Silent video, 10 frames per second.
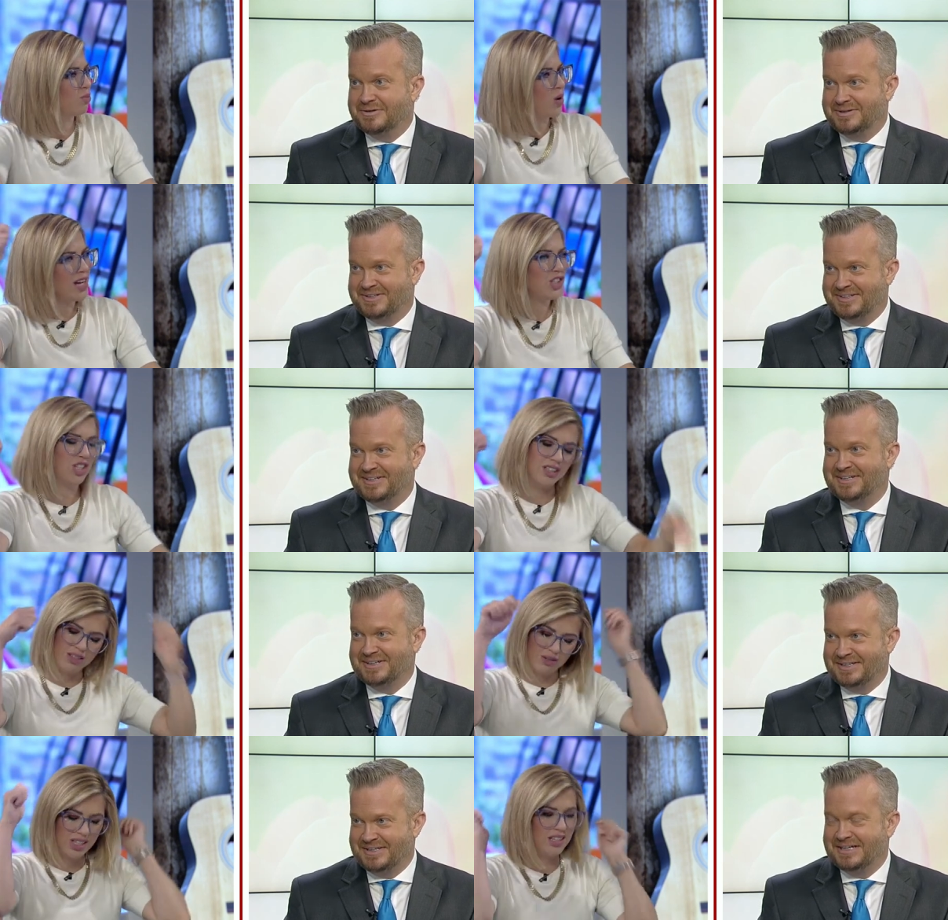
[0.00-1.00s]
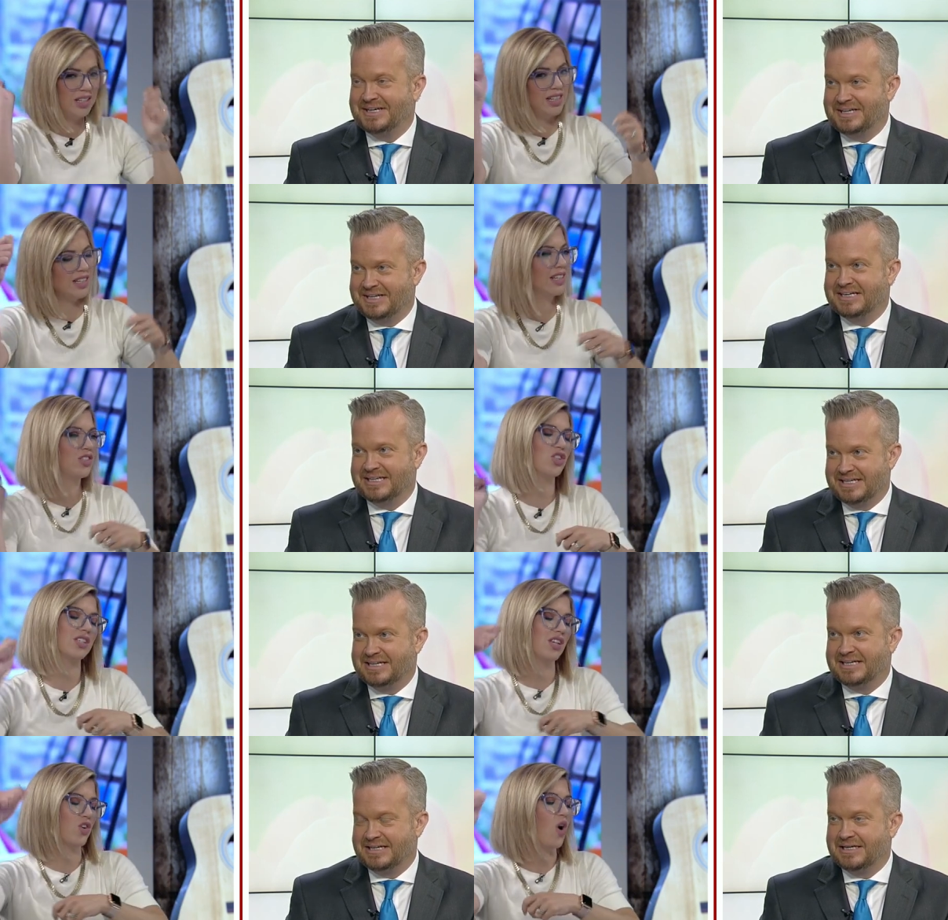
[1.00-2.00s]
Speaker 1: brush and the and it's just
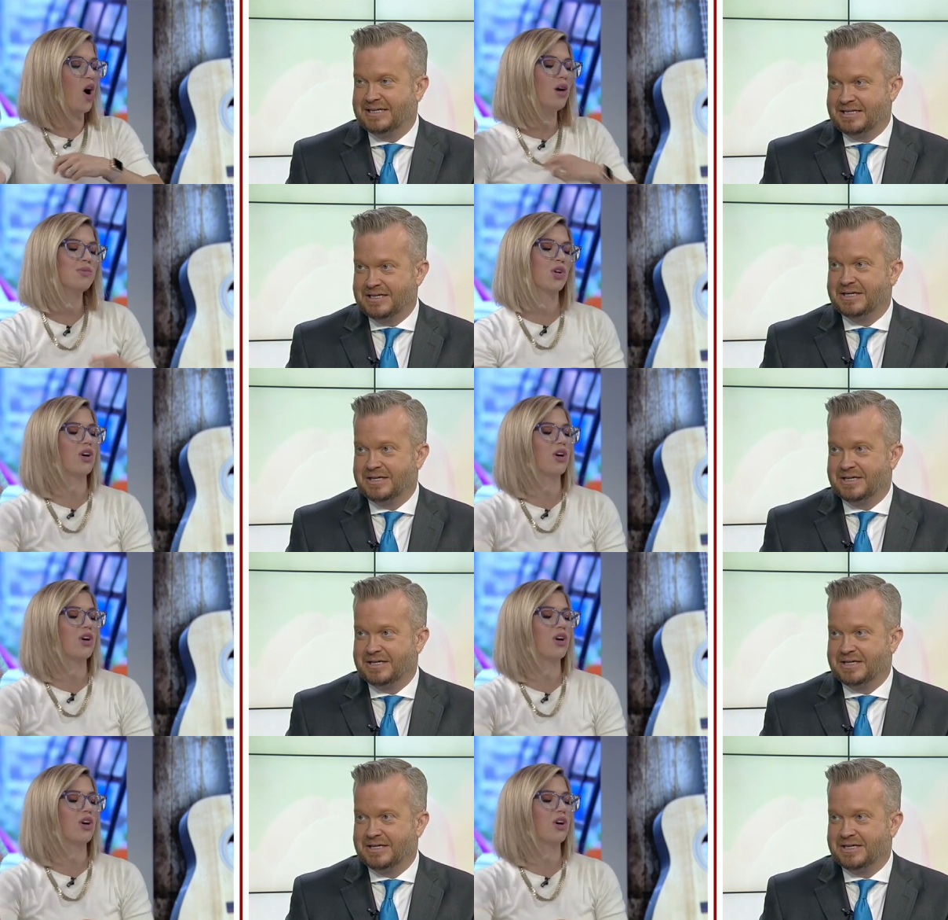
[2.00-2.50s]
and your arms are